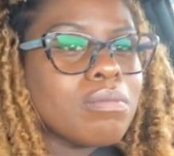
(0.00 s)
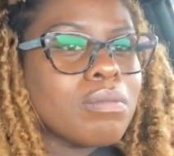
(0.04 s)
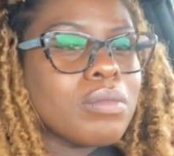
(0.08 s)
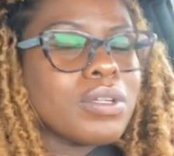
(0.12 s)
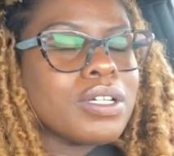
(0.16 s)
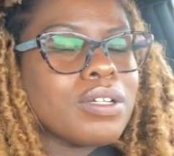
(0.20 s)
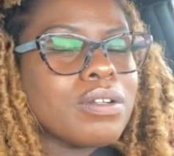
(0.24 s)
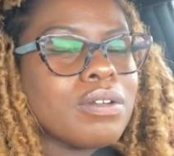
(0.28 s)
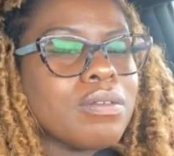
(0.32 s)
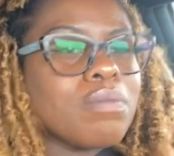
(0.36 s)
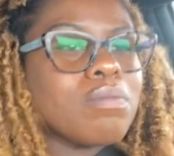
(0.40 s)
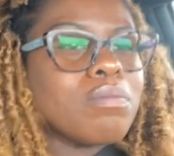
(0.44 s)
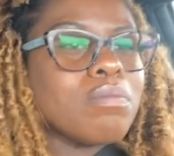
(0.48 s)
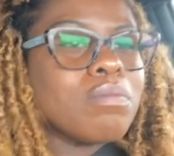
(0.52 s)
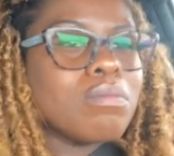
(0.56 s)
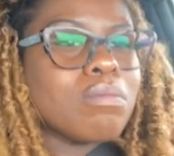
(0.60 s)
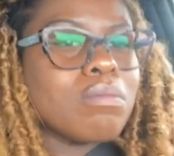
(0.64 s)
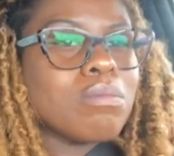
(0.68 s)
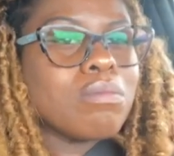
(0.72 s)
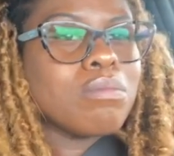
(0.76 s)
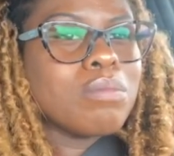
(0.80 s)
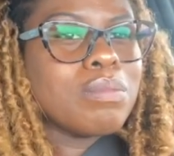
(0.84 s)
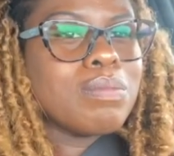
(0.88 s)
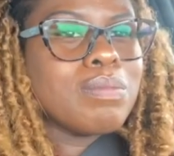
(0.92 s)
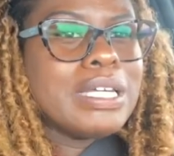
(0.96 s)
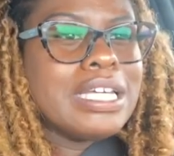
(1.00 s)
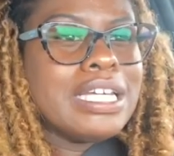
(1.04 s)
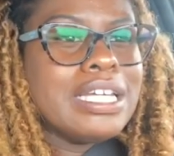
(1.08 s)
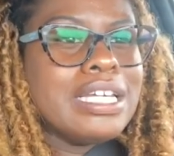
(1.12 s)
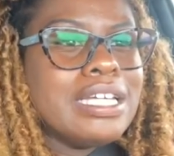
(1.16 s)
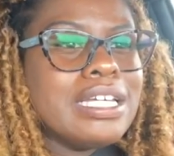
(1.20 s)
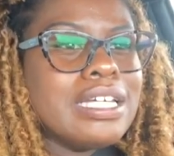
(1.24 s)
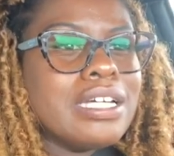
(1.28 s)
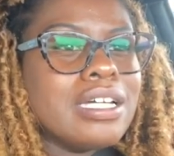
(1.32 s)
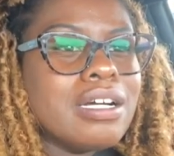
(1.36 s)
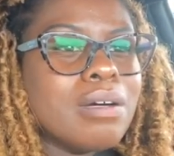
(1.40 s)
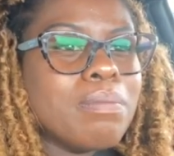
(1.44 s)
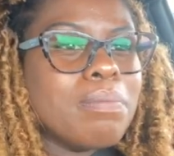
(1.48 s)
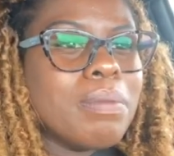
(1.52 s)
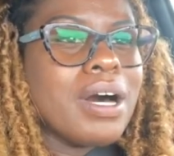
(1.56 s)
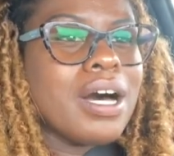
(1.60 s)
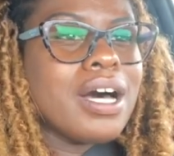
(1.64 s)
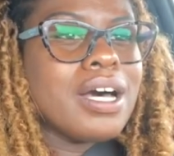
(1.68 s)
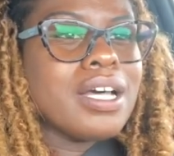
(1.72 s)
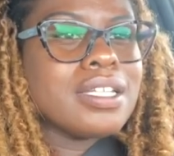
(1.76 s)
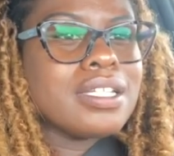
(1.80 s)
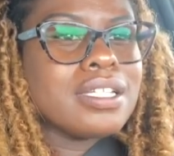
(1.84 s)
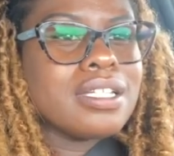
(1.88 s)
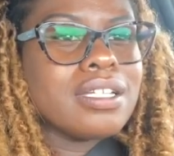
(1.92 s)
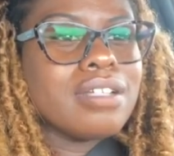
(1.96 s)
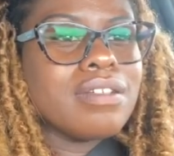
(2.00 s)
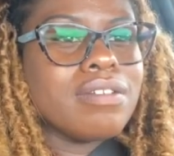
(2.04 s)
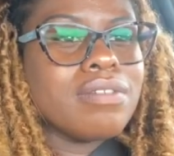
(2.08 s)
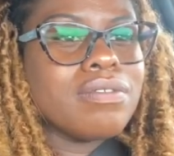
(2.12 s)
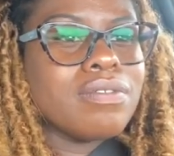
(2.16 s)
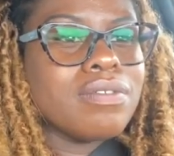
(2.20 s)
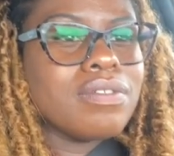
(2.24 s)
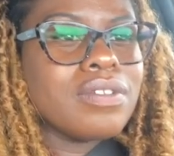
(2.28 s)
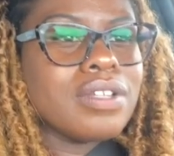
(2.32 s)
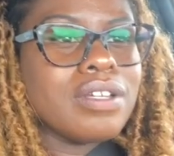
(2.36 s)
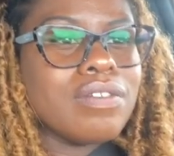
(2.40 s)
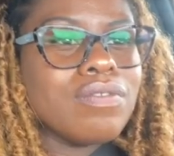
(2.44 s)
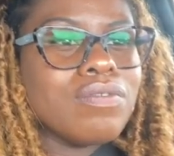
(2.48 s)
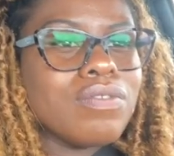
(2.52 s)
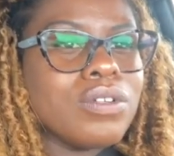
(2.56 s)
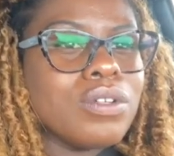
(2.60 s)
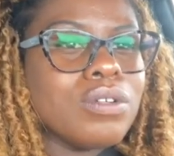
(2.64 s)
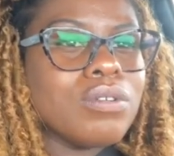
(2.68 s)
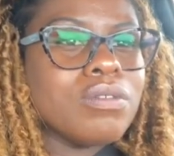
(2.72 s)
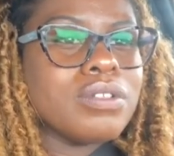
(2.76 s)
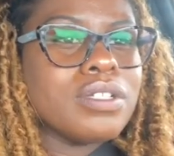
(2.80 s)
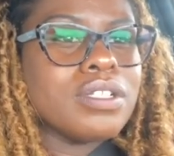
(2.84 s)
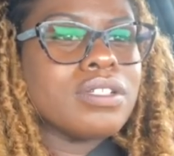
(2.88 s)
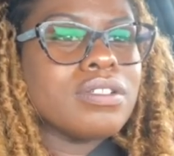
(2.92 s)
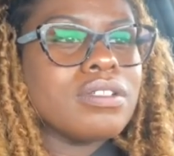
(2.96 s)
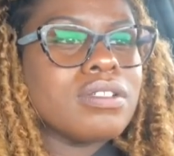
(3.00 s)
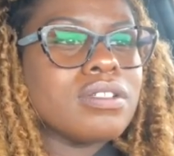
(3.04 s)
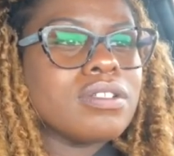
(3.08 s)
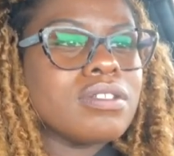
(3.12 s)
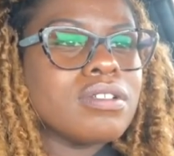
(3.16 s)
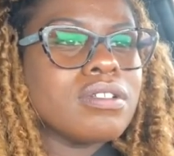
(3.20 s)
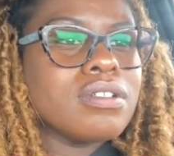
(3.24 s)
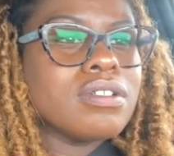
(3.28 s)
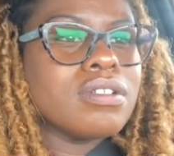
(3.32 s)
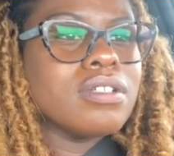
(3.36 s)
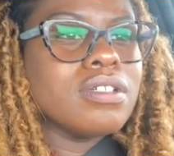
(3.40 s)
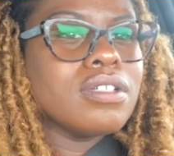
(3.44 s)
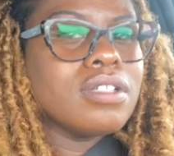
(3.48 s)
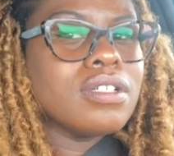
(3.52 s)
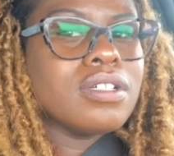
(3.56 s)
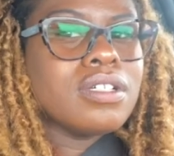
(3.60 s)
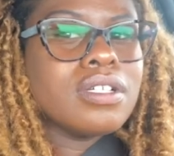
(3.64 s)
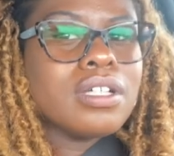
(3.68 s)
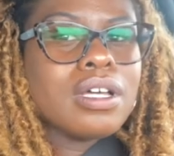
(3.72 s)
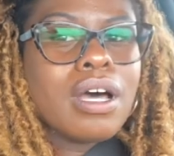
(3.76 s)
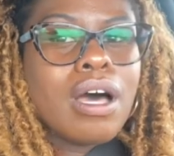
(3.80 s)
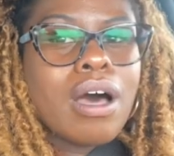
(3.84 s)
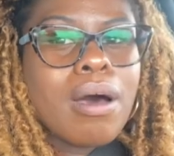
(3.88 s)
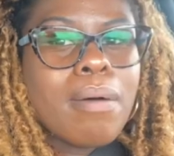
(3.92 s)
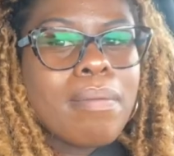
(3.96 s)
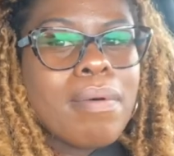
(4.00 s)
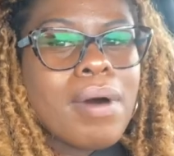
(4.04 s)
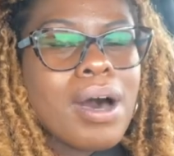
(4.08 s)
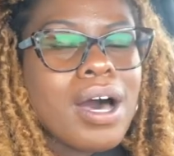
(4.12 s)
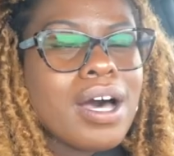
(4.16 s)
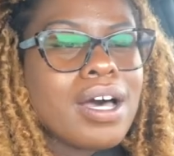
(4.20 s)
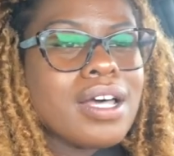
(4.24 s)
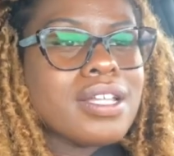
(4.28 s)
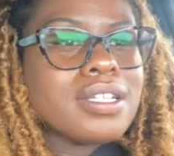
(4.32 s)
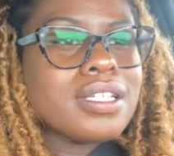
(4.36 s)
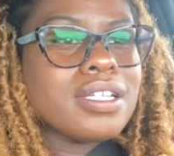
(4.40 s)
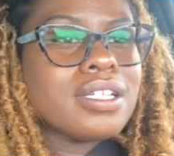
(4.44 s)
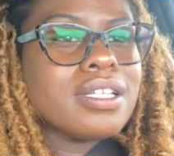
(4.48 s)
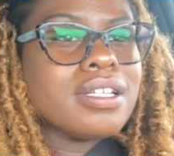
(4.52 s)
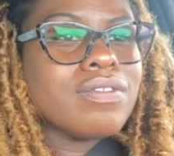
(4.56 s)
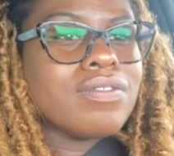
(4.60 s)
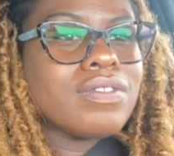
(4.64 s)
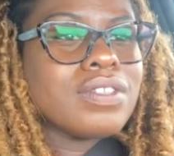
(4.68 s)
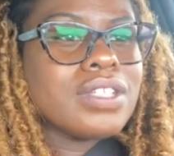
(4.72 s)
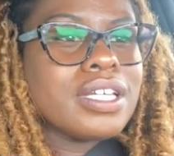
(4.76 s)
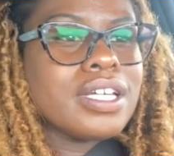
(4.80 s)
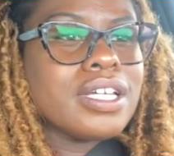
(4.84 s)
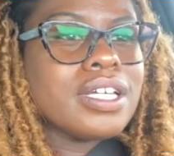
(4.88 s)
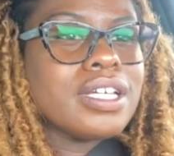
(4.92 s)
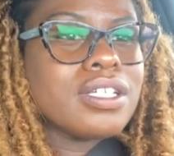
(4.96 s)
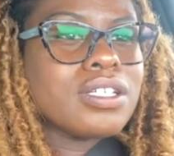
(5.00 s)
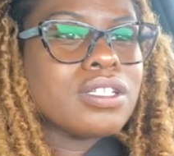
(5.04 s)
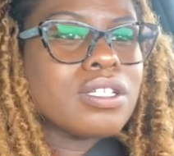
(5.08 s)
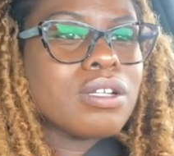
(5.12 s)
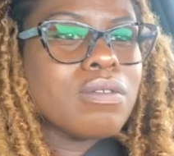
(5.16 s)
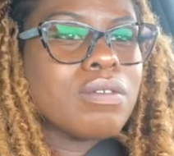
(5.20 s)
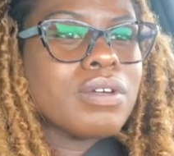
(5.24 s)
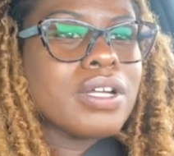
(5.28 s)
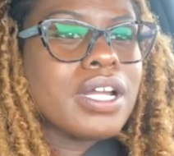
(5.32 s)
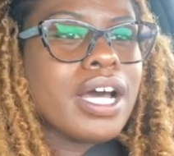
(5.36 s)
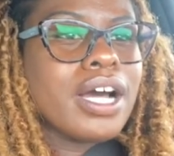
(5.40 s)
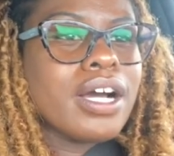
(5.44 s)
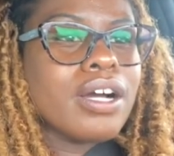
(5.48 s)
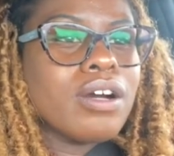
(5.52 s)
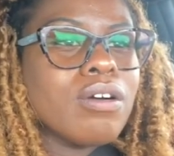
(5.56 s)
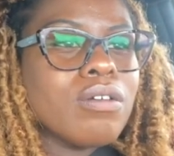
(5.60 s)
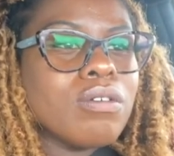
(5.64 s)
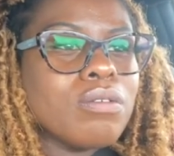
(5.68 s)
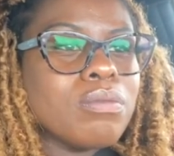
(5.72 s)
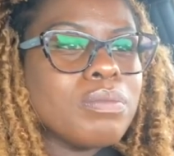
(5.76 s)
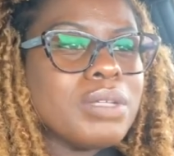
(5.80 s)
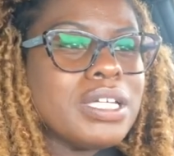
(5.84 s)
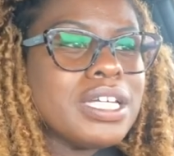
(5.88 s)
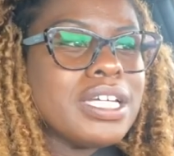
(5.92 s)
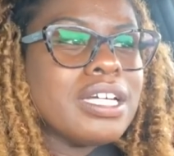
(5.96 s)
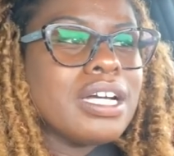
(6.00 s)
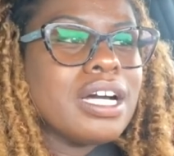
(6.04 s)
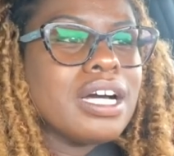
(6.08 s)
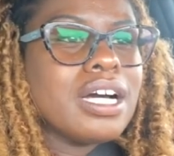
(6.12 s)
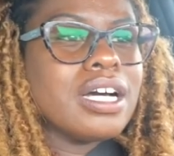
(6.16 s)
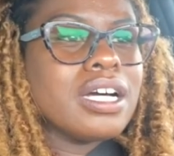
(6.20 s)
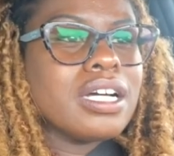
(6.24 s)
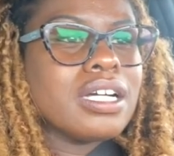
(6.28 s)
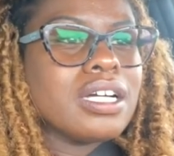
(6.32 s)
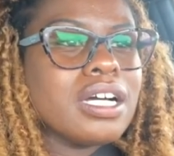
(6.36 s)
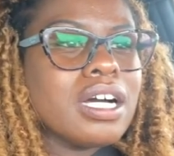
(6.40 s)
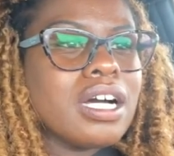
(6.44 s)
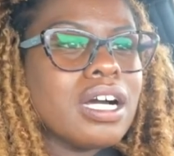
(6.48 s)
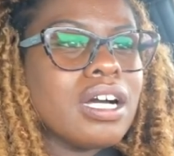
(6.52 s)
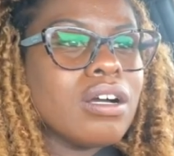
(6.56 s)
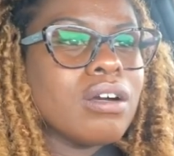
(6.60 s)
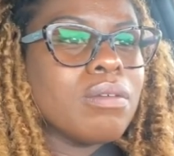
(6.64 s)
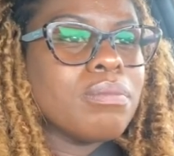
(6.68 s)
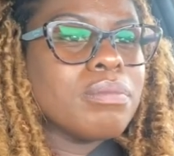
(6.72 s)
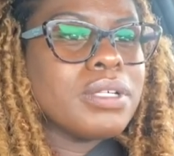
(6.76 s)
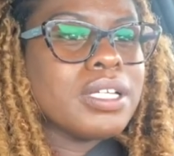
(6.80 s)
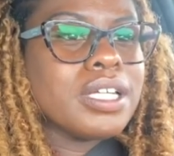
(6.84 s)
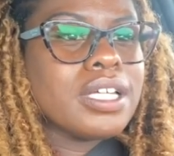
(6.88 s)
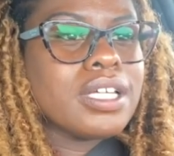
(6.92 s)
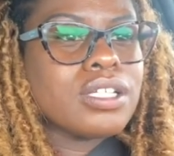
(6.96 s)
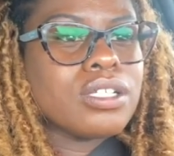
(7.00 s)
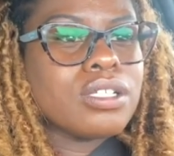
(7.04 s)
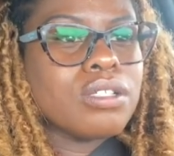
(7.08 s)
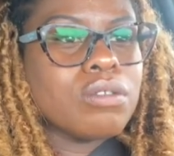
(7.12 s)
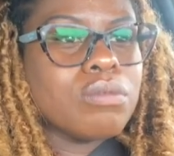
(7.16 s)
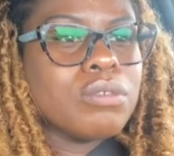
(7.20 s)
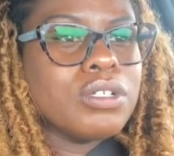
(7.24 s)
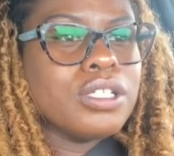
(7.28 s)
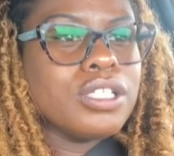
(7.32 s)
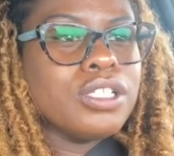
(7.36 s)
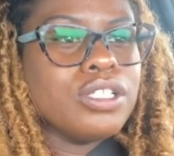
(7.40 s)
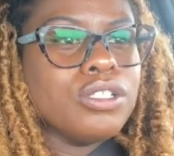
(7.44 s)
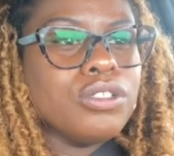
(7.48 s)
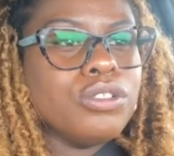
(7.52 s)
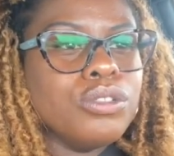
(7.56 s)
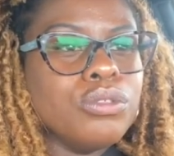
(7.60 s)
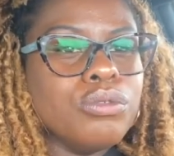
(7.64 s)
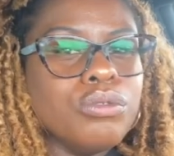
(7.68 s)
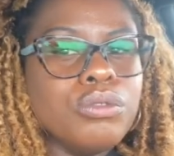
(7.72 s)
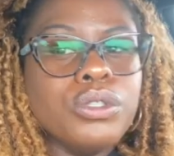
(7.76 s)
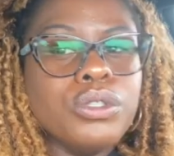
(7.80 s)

But be a positive influence. A positive thing. So when I go meet God, God going to be like, so what did you do?